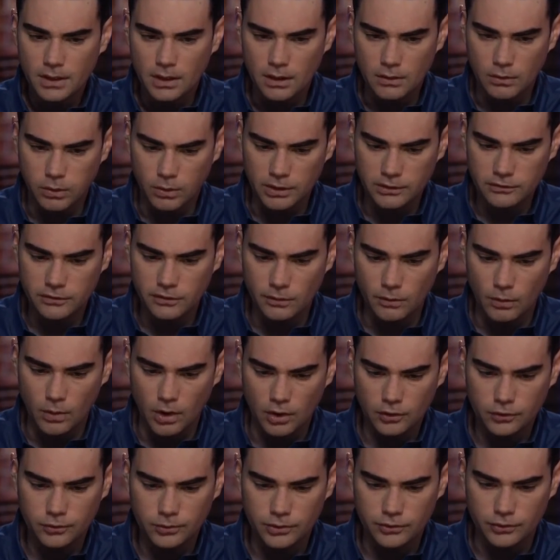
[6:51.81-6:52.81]
According to the
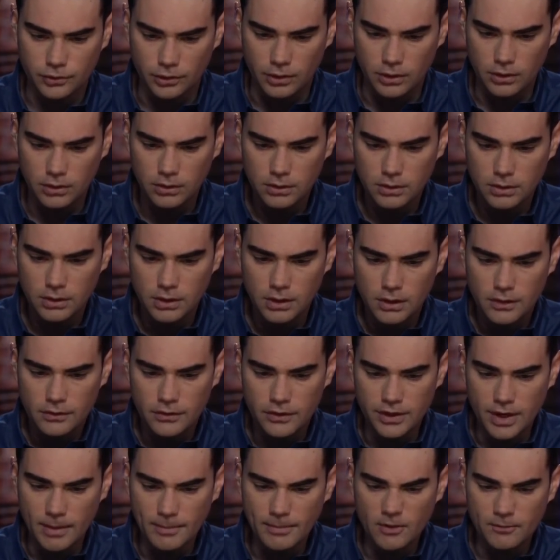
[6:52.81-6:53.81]
Wall Street Journal,
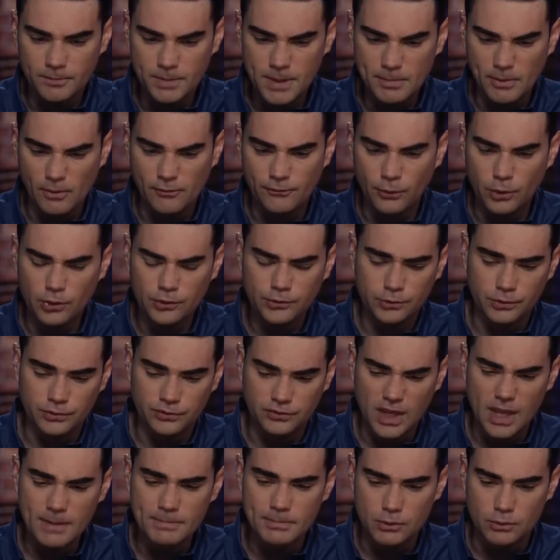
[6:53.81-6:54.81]
the number of people forced to
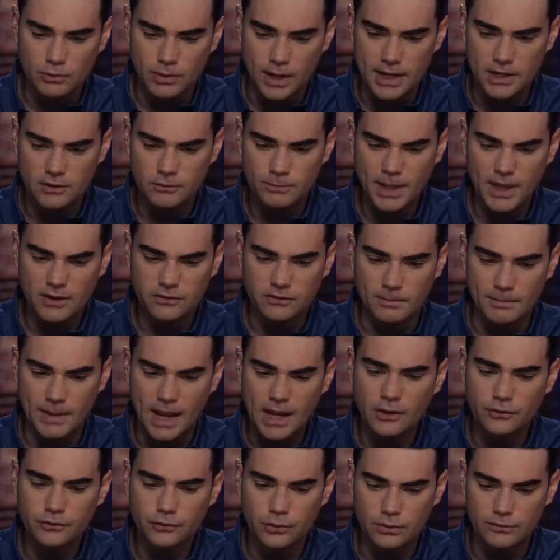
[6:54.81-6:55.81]
escape Ukraine has passed a
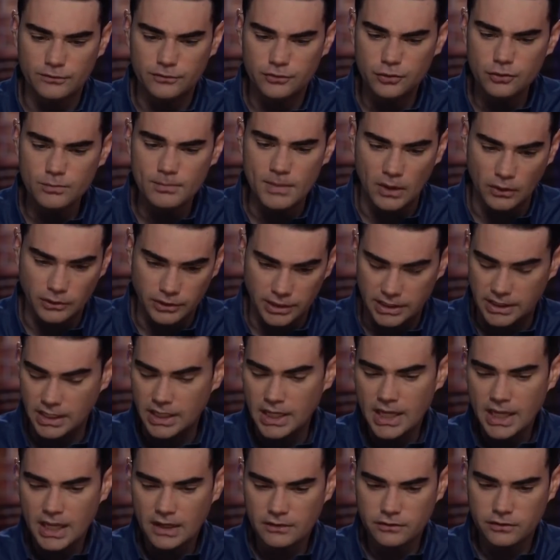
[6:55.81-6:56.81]
milestone of 2 million
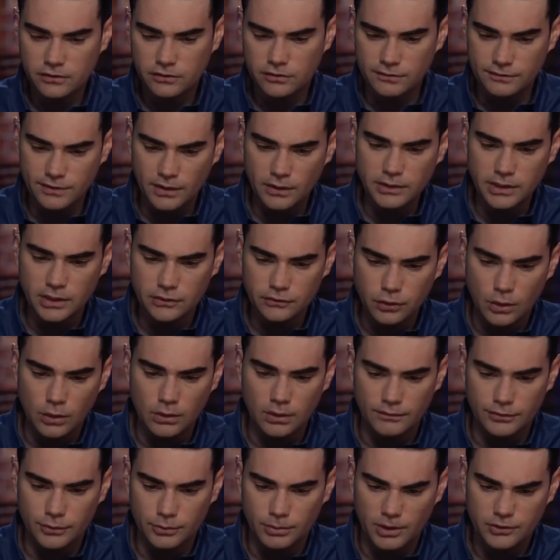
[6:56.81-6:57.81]
as the civilian
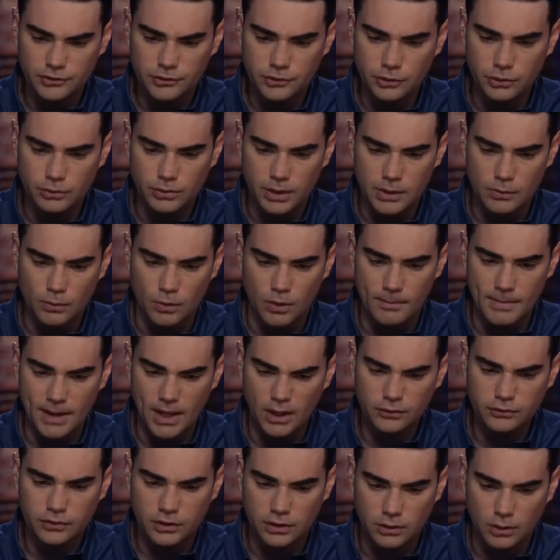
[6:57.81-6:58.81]
toll of the Russia-Ukraine war
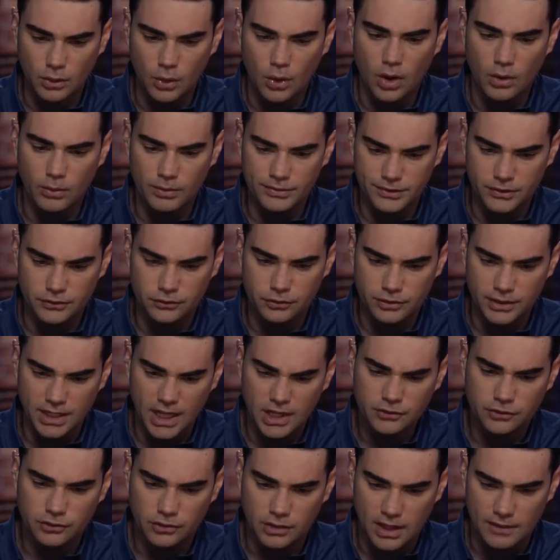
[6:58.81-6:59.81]
mounted along with
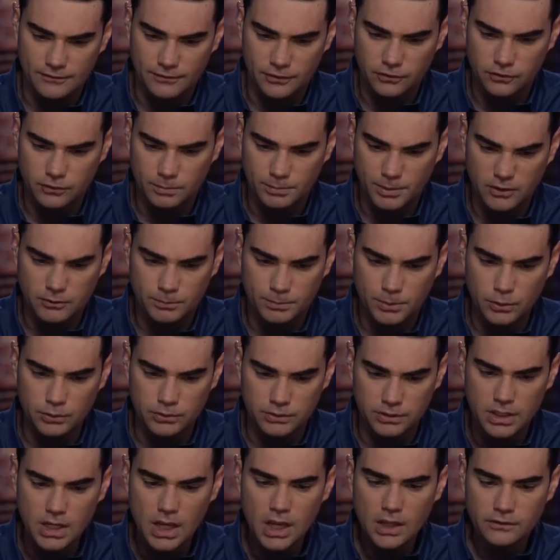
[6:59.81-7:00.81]
international efforts to press
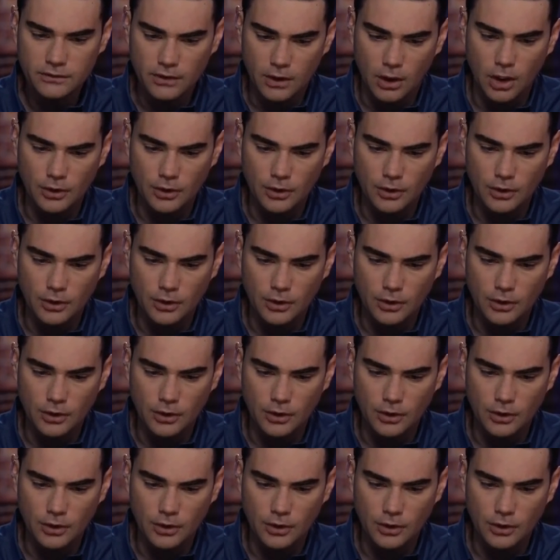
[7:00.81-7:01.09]
Putin to